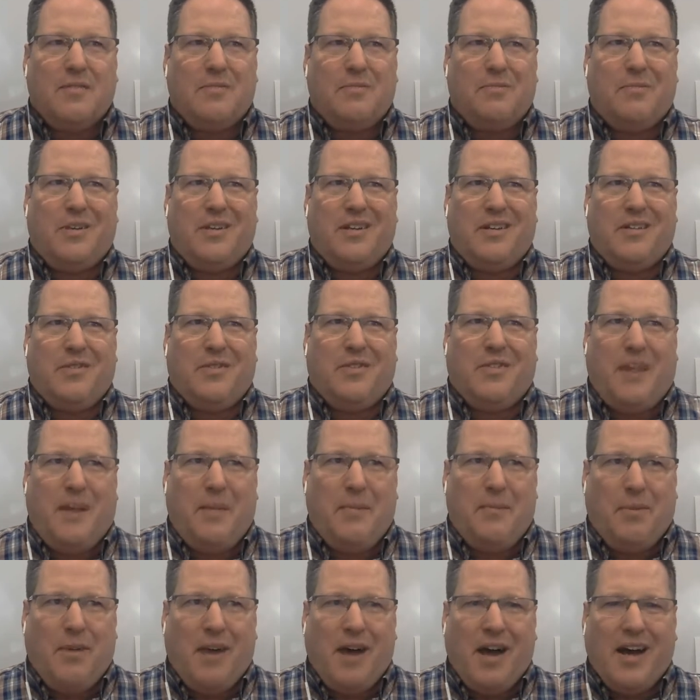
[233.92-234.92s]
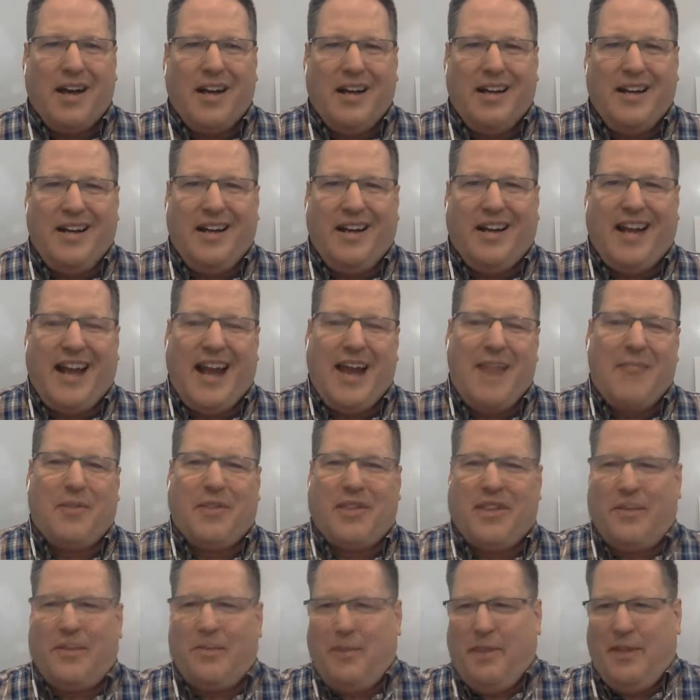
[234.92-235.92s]
But when they bought it, it came
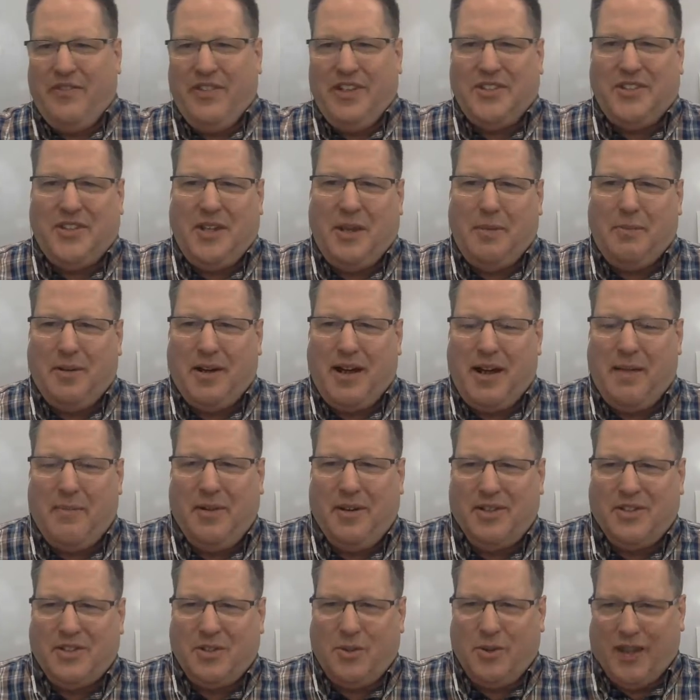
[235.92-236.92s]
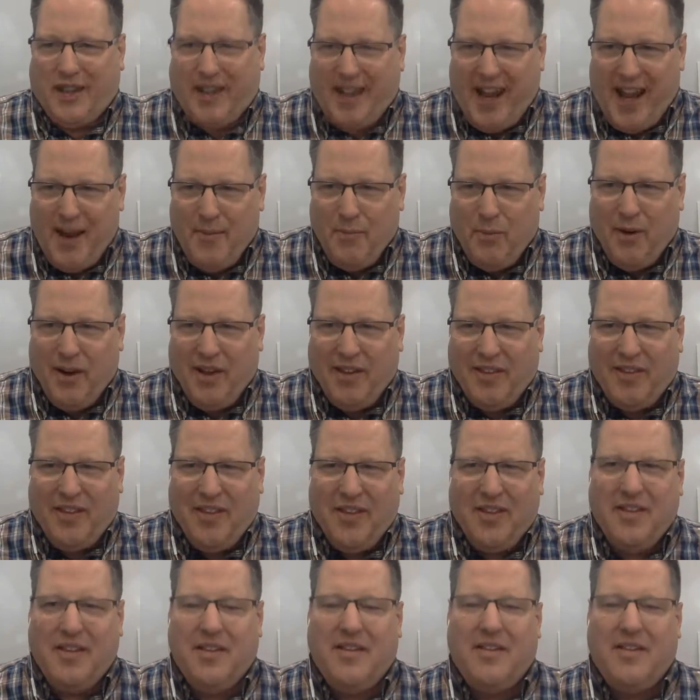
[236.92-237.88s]
with a PVC pipe, and that's what it came with.